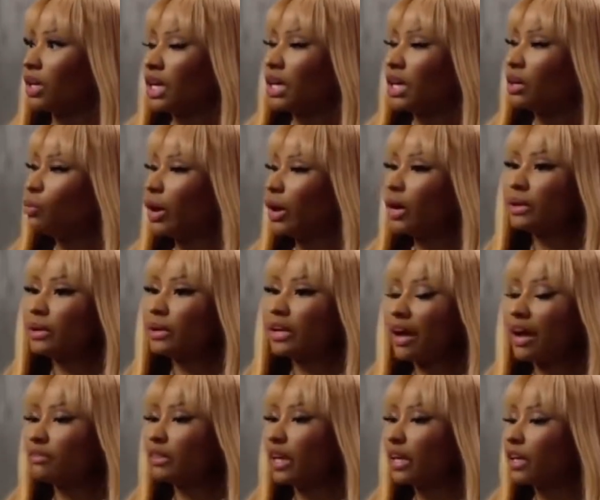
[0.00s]
Wayne would
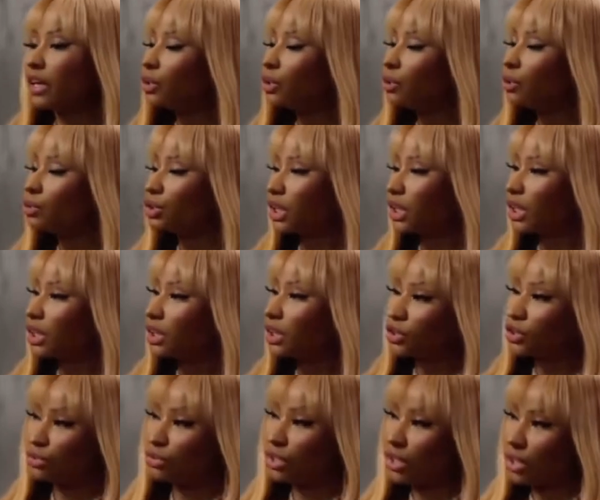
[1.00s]
have like a new chick in the
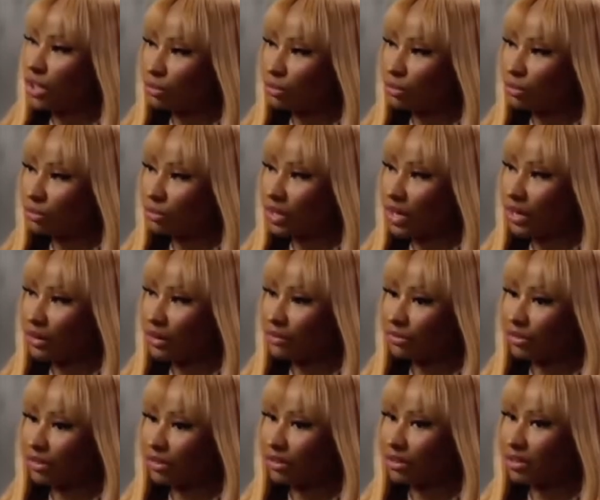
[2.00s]
studio
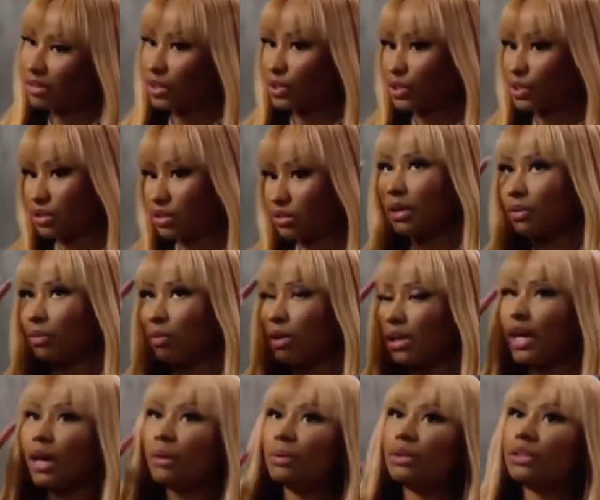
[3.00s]
every session. And all
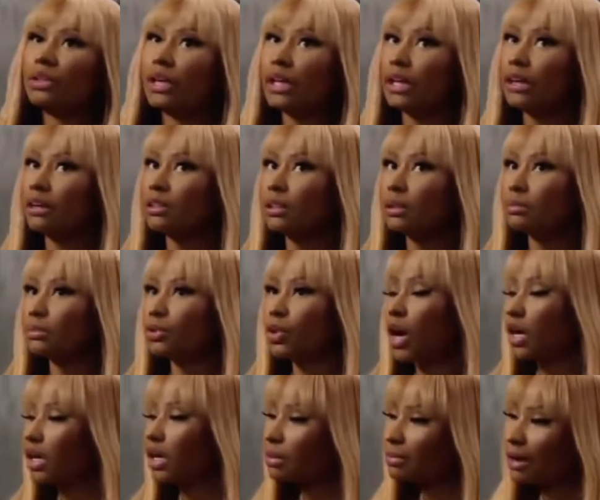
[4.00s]
I would hear them
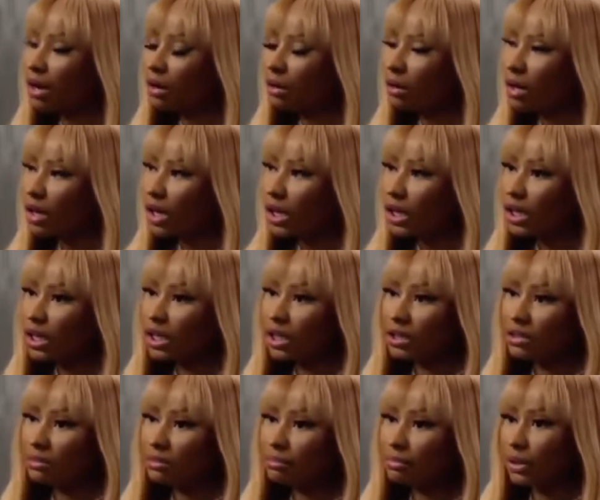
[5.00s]
talking about
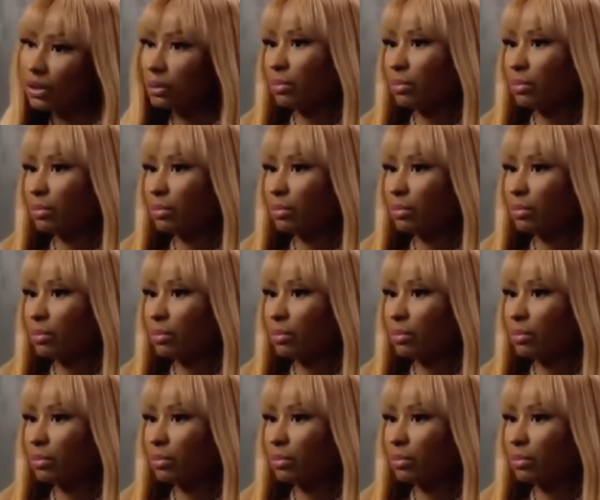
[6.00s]
is big